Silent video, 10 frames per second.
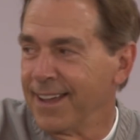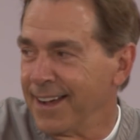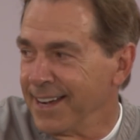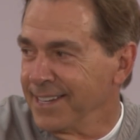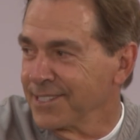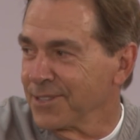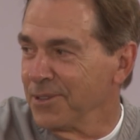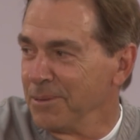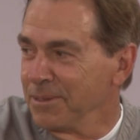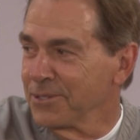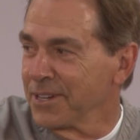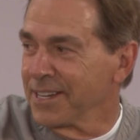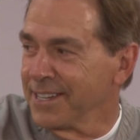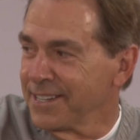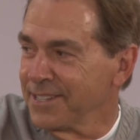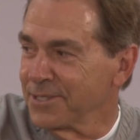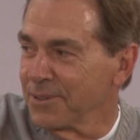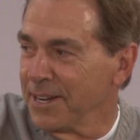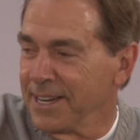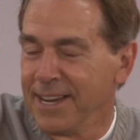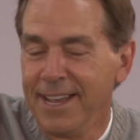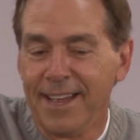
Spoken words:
All right, so let me try to get this right.